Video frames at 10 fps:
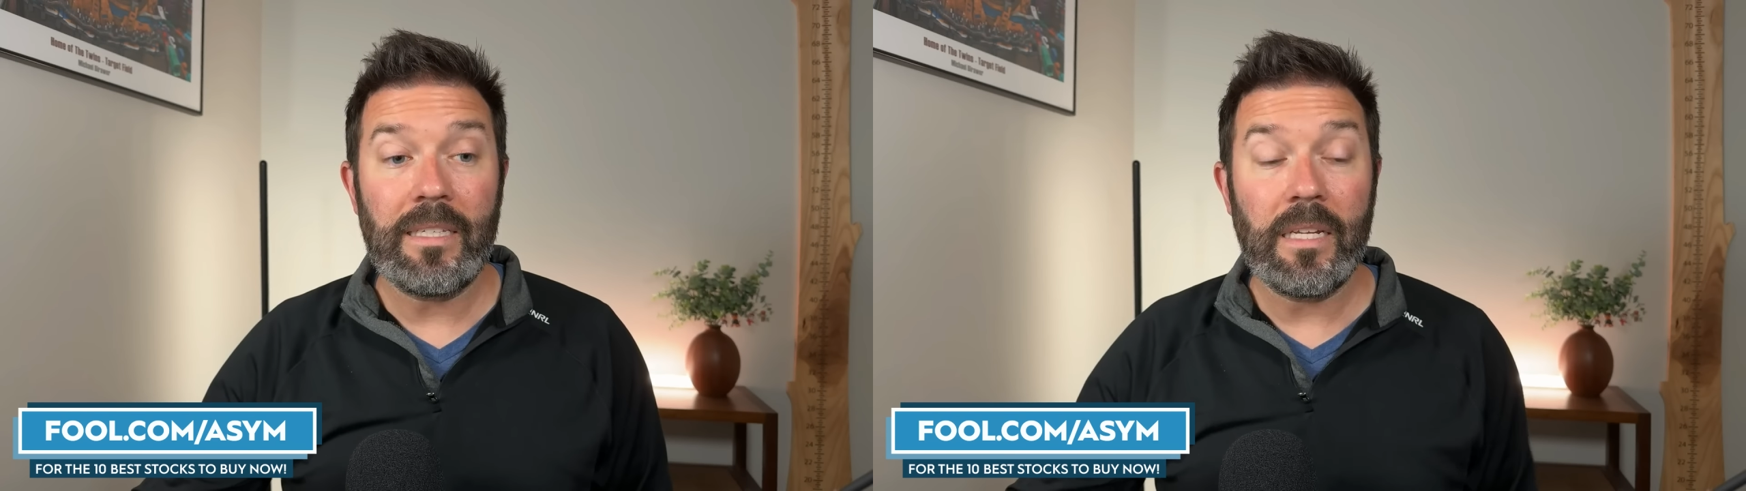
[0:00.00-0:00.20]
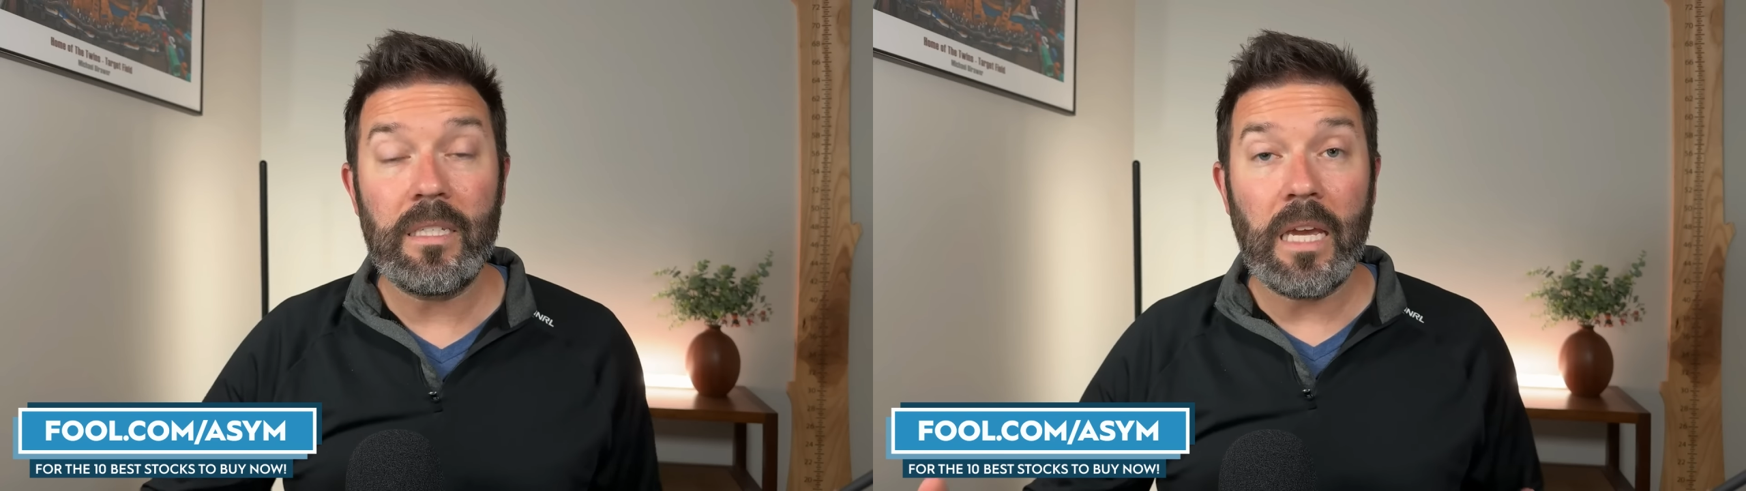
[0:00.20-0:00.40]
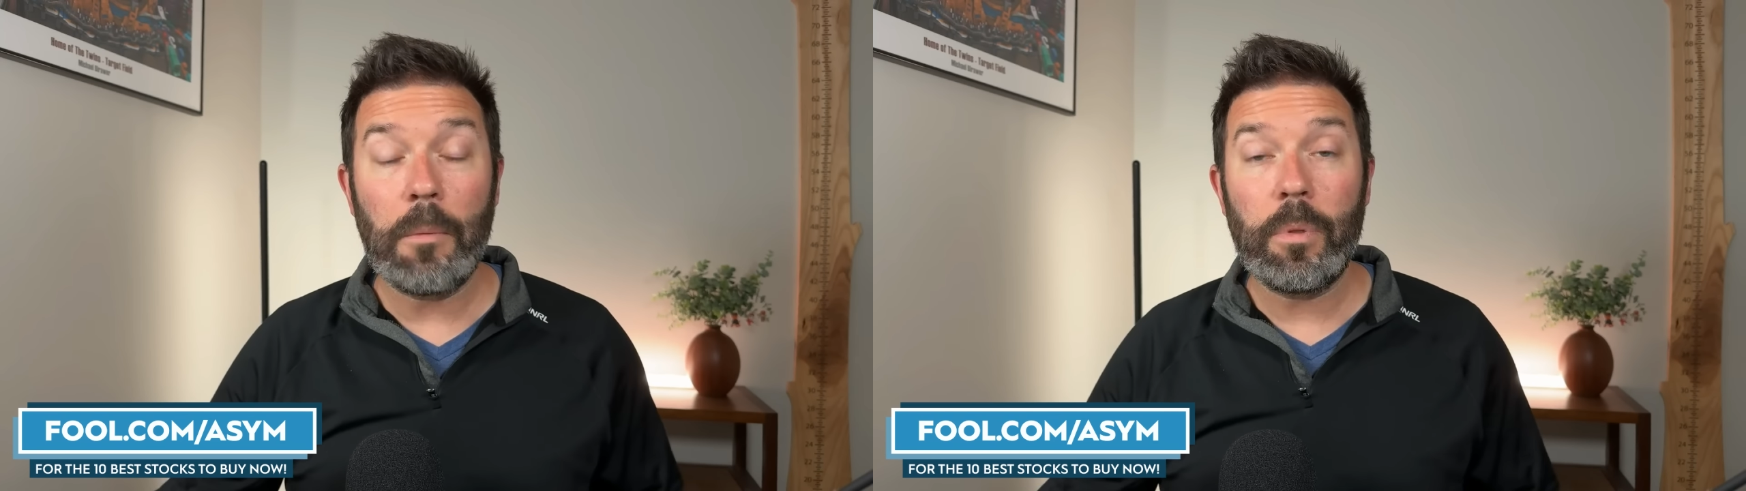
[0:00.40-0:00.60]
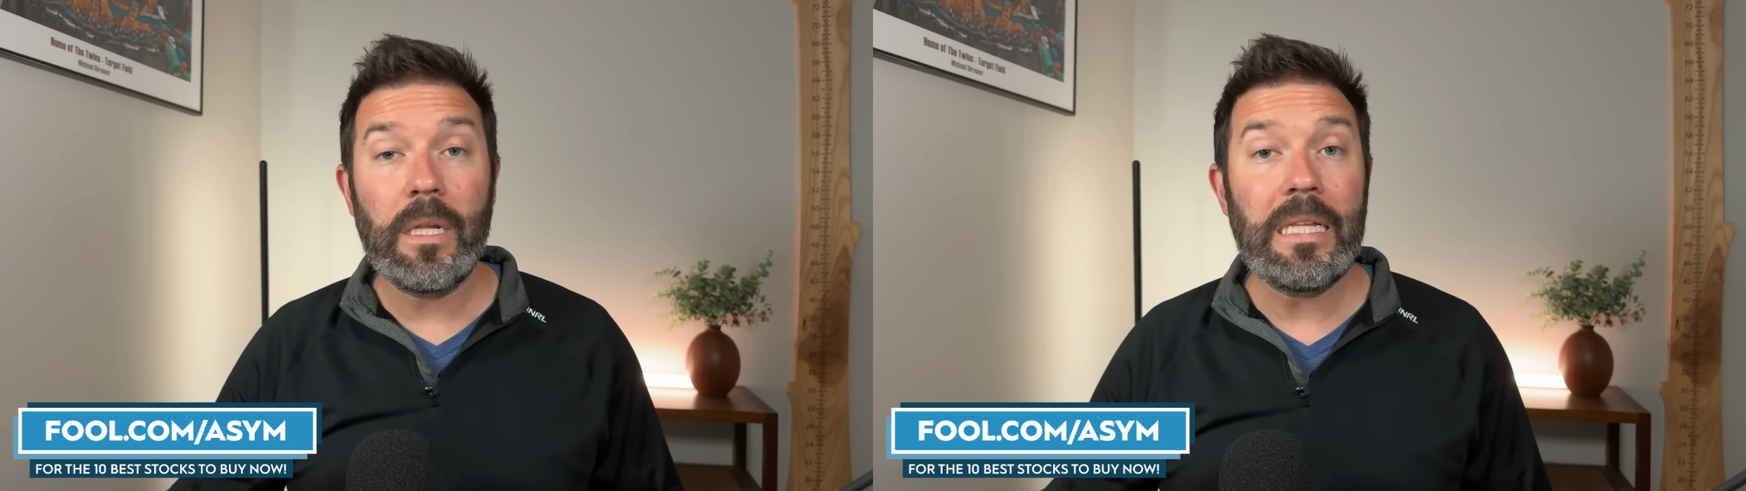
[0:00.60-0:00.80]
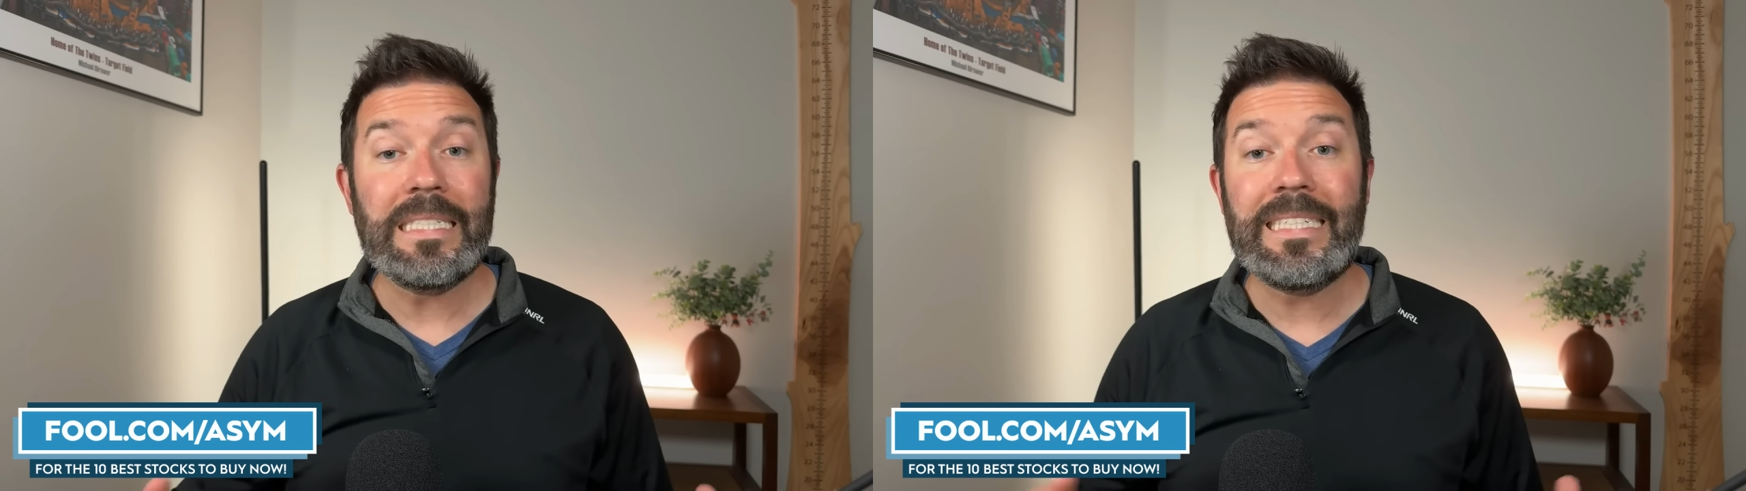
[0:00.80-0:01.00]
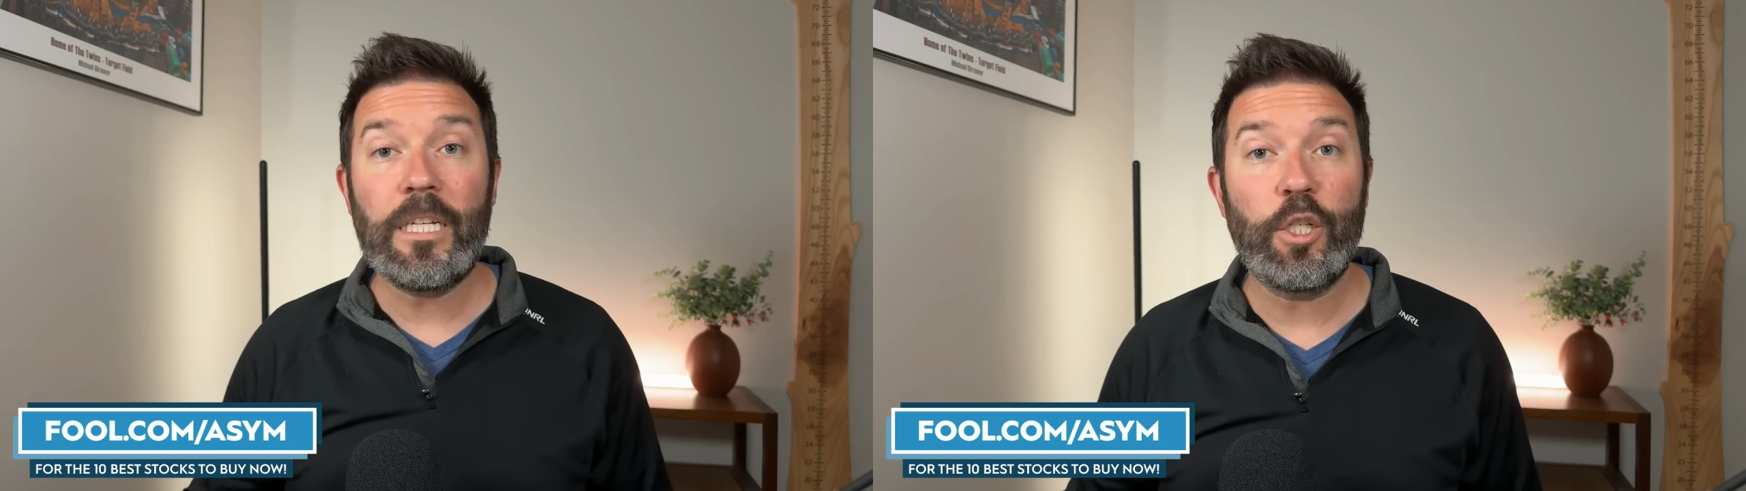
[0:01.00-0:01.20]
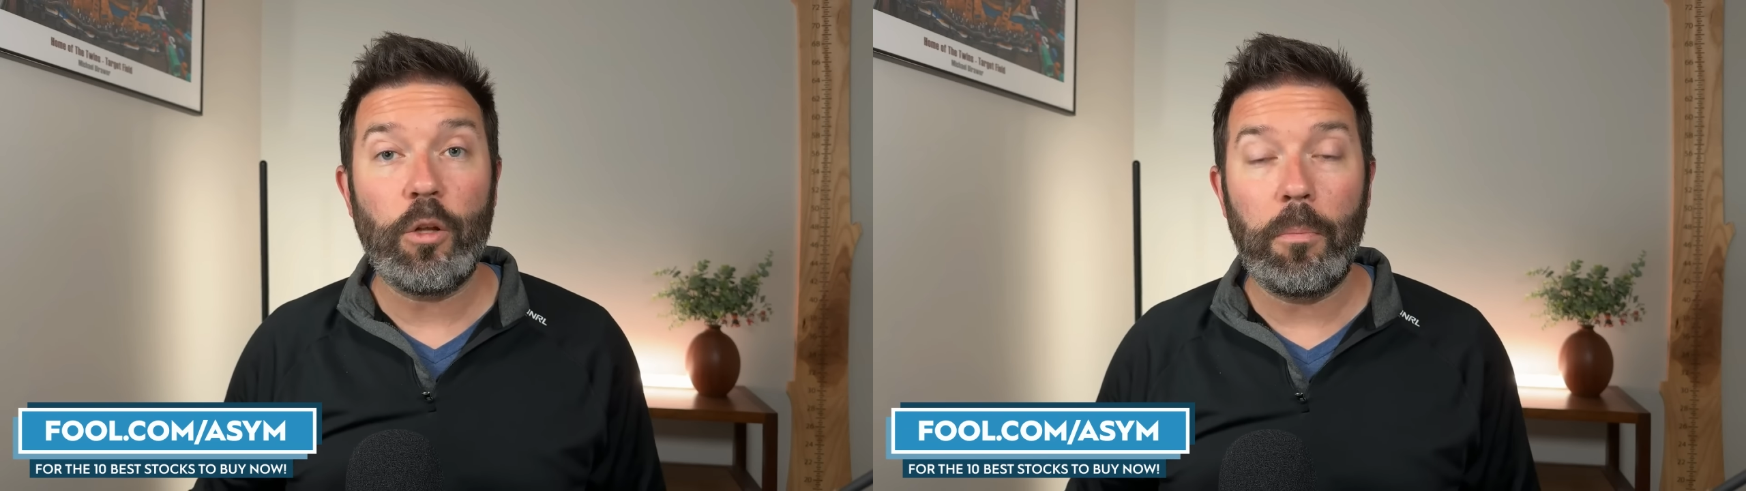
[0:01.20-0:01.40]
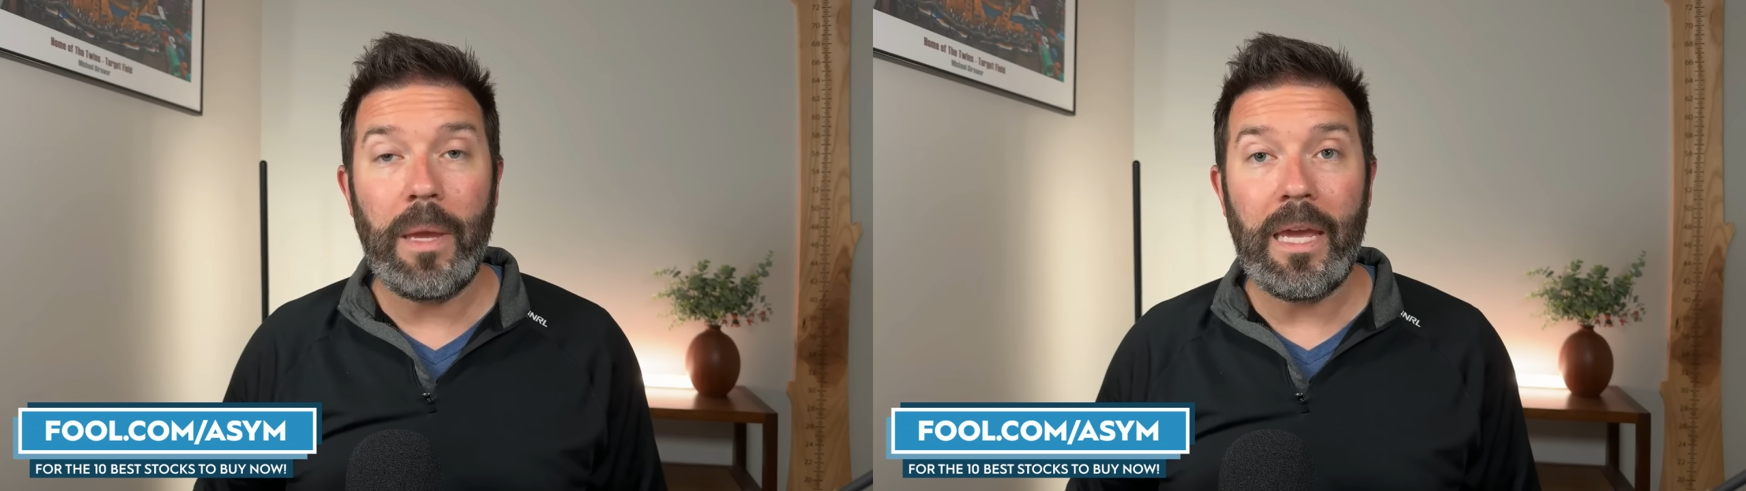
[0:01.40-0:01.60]
and it's a completely digital
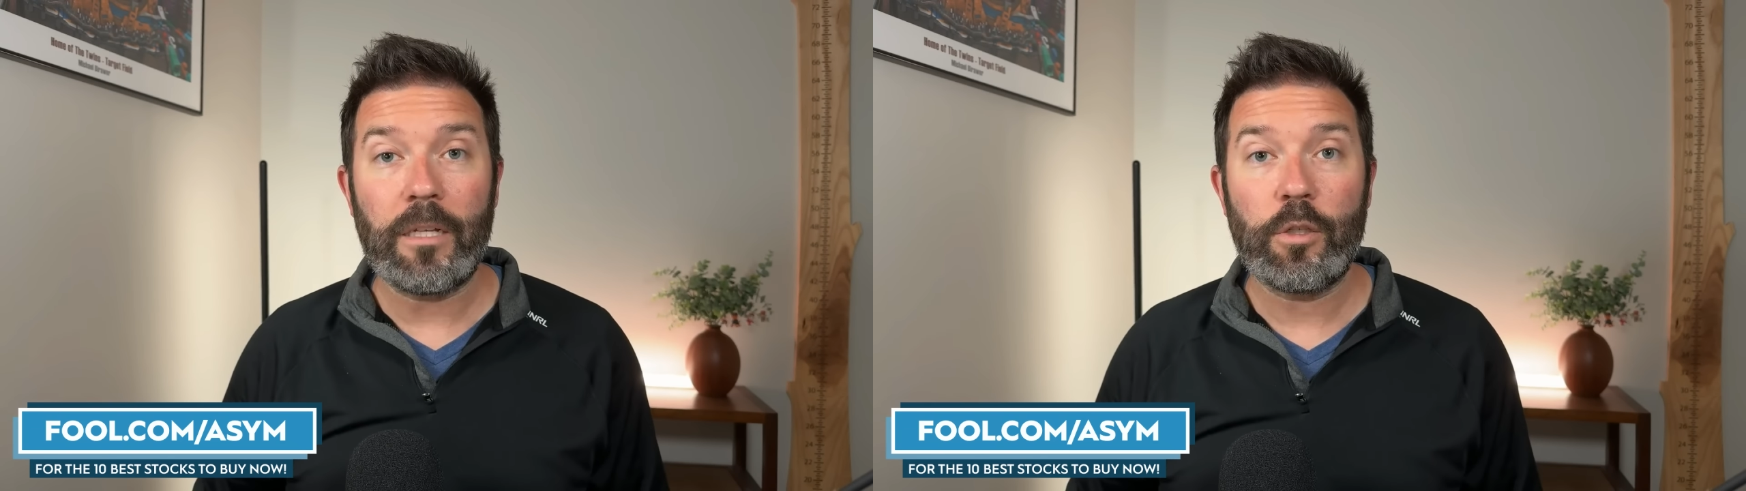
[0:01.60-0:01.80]
bank.